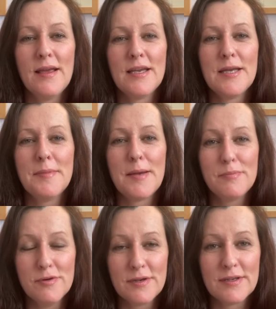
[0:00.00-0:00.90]
In my
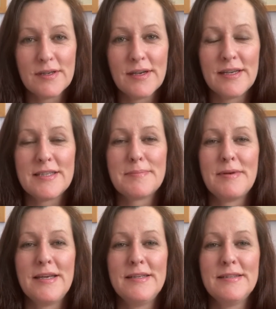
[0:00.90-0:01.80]
book, I
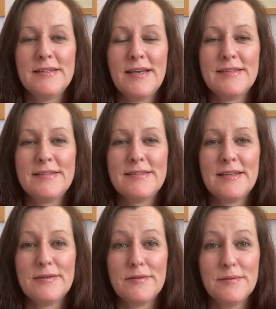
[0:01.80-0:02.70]
explain that
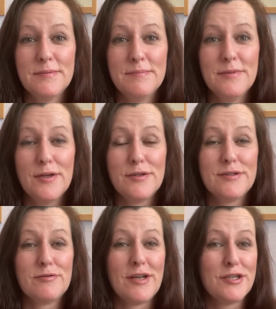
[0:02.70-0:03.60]
a
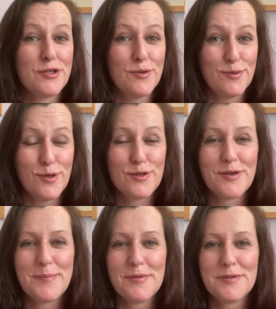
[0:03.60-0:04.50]
traditional
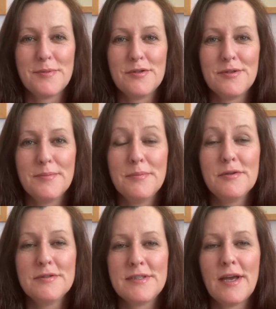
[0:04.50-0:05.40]
nurturing postpartum
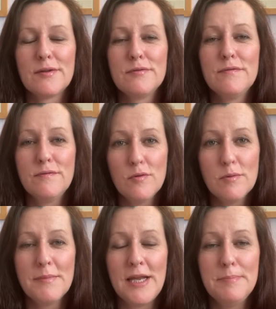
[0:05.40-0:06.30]
boils down to four
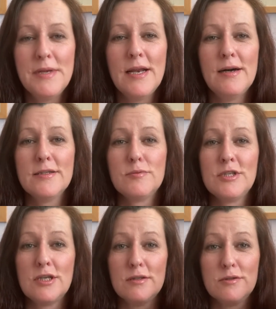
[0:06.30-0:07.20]
main pillars,
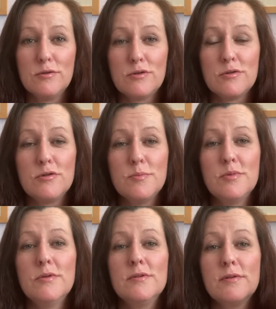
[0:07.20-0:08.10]
which are social
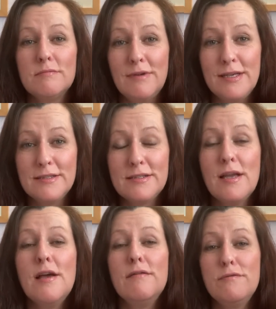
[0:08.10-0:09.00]
support, rest,
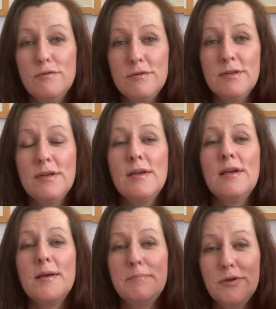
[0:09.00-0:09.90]
food,
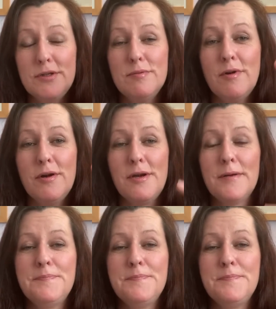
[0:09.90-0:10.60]
and body work.